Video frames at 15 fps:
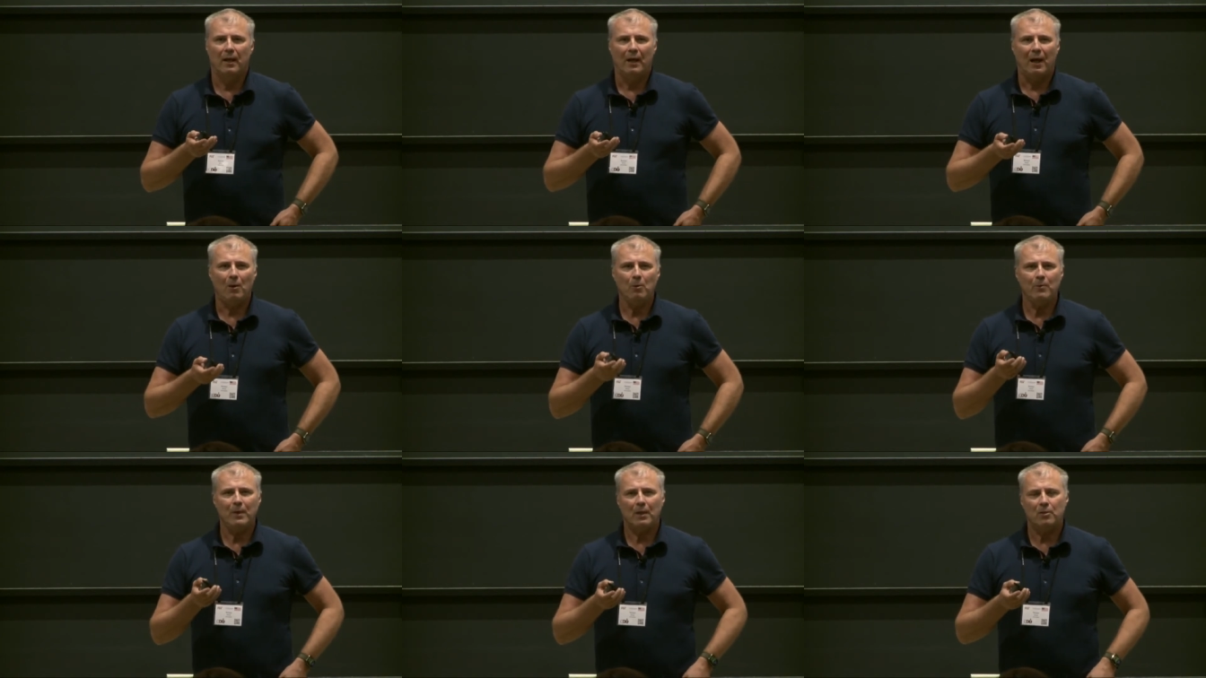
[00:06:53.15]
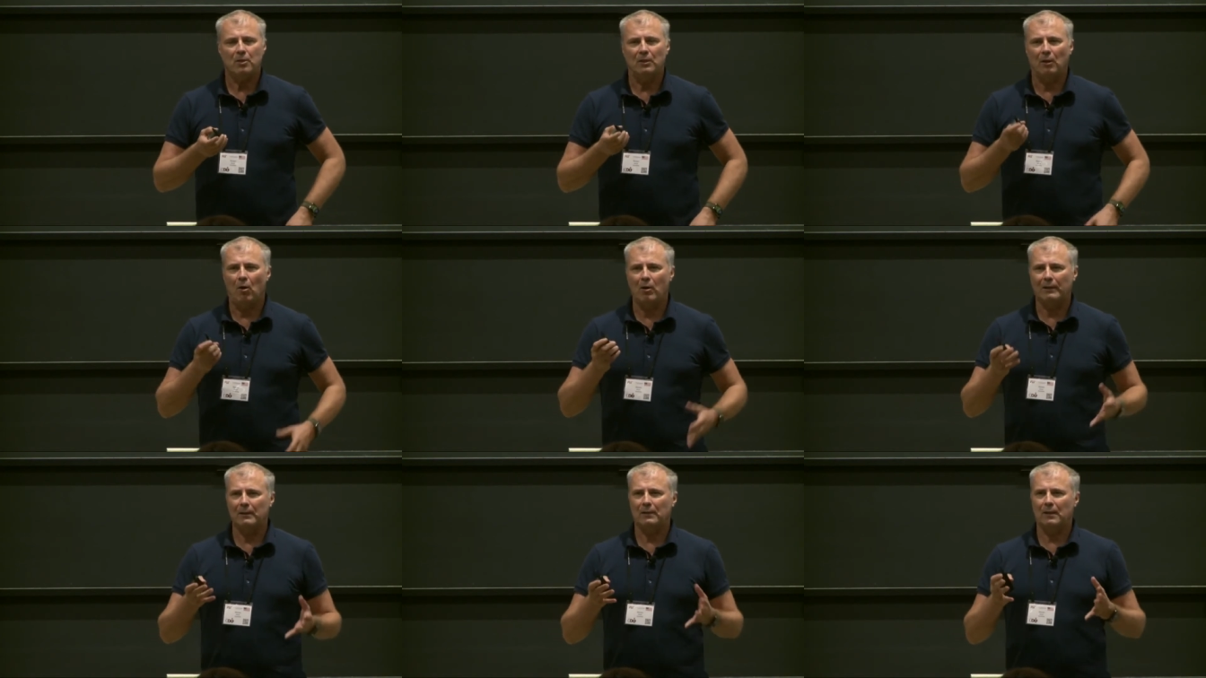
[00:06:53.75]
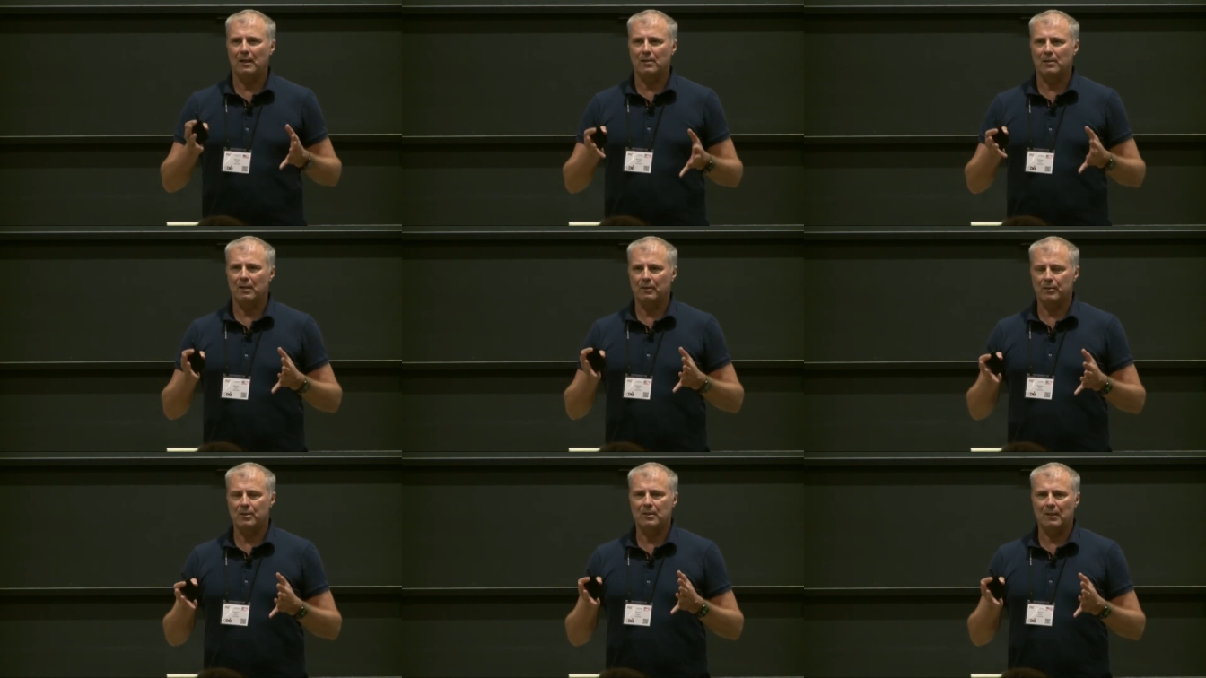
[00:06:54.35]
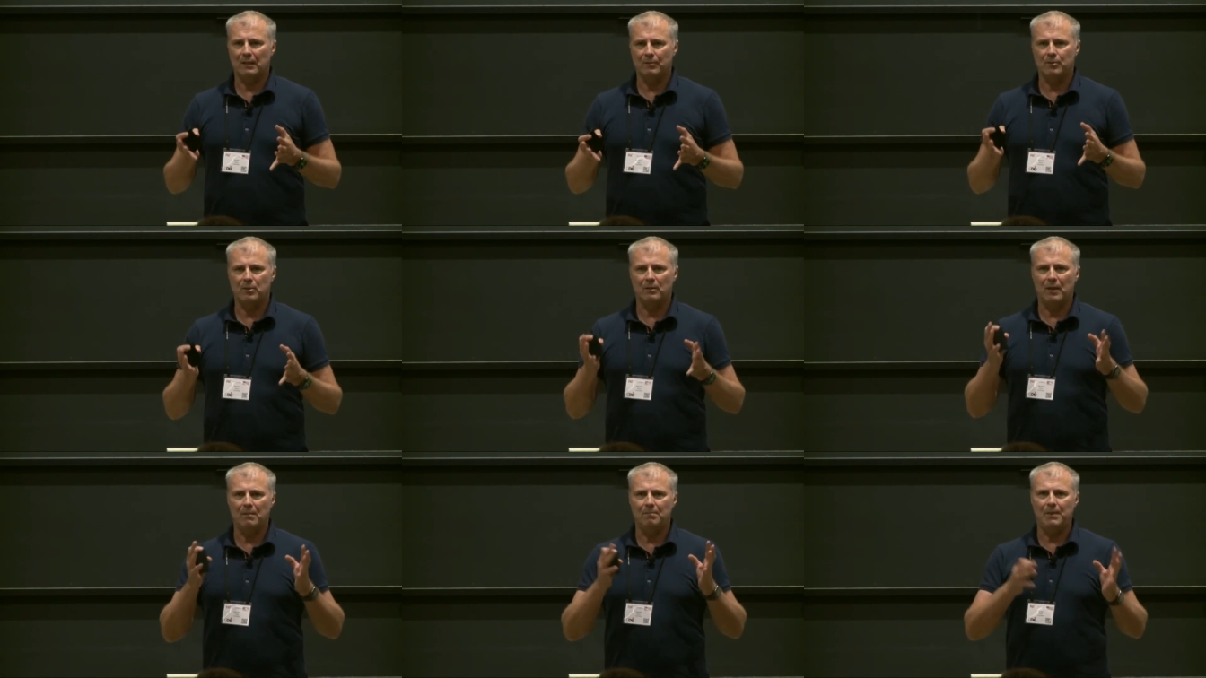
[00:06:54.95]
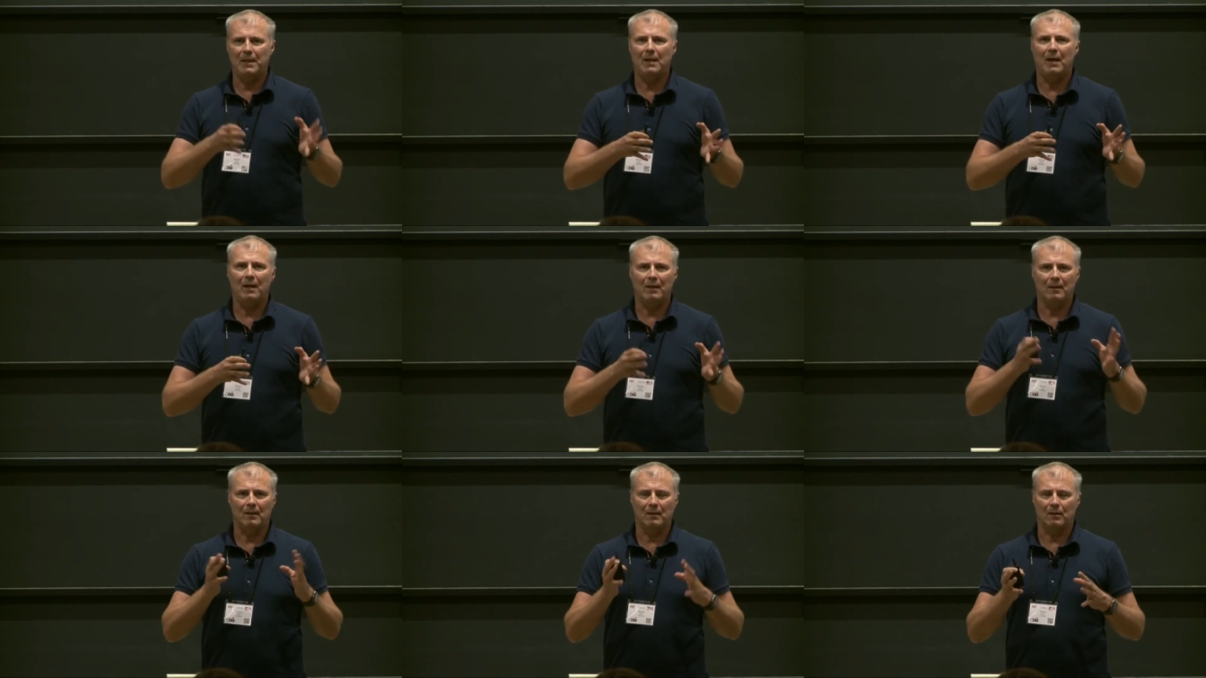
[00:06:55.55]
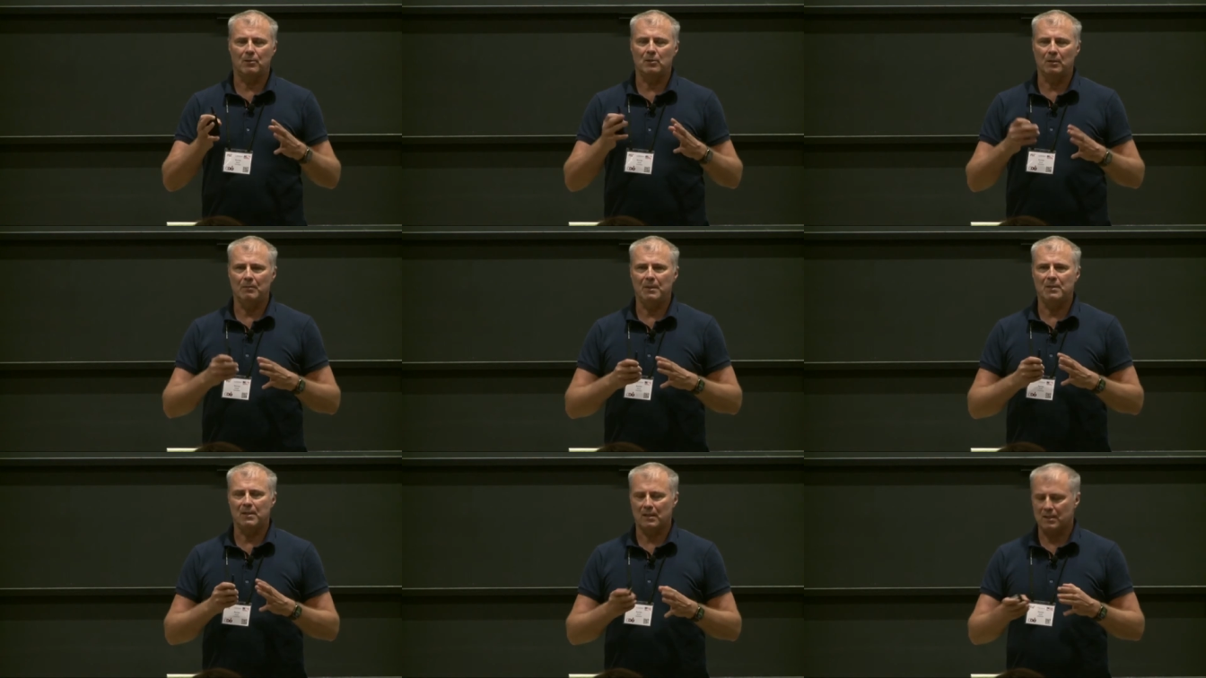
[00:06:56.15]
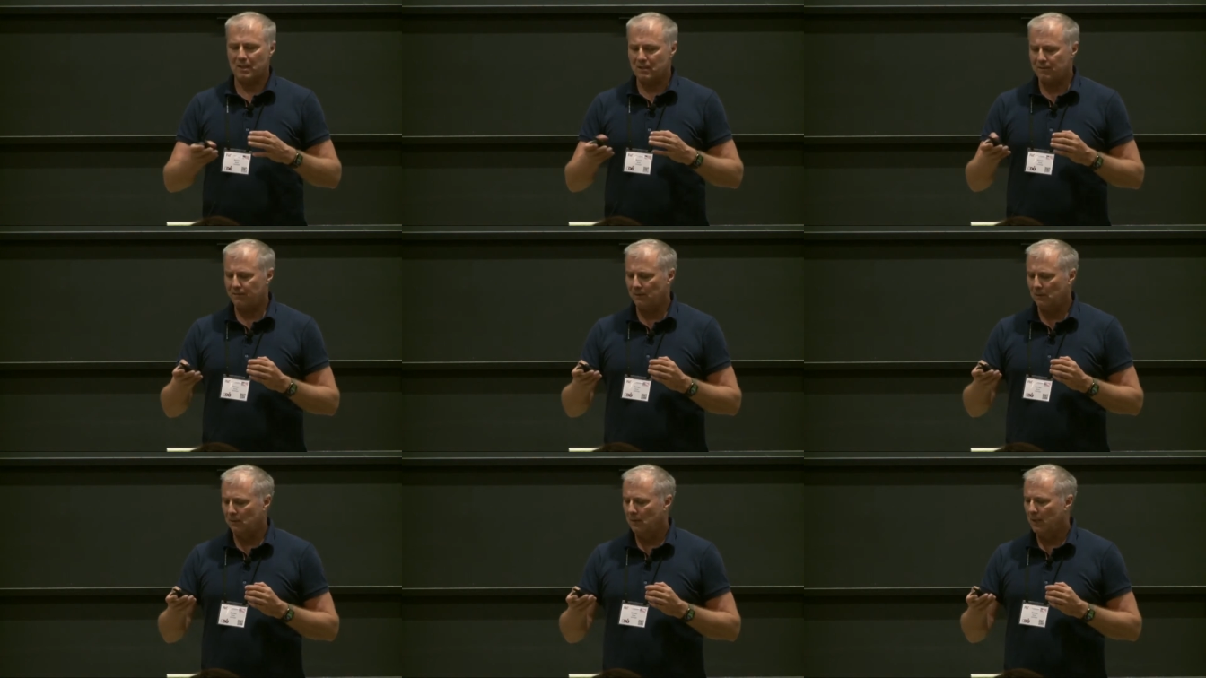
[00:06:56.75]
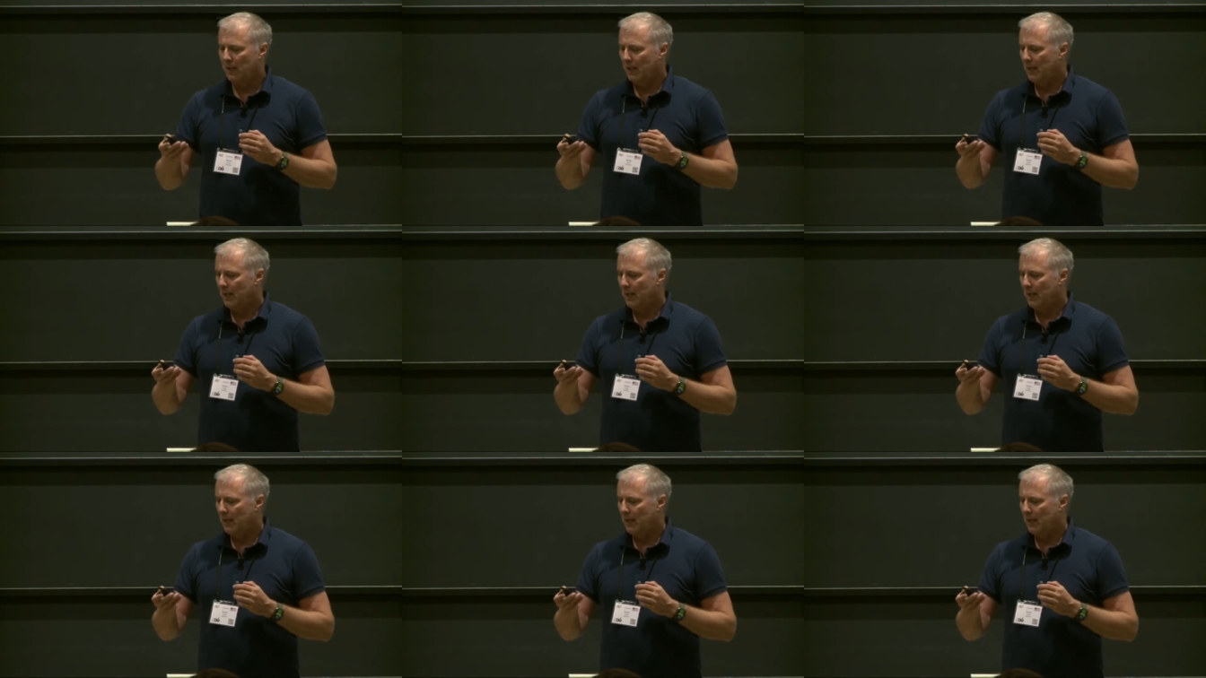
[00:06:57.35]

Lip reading: how do we actually organize ourselves so that BI can actually be successful.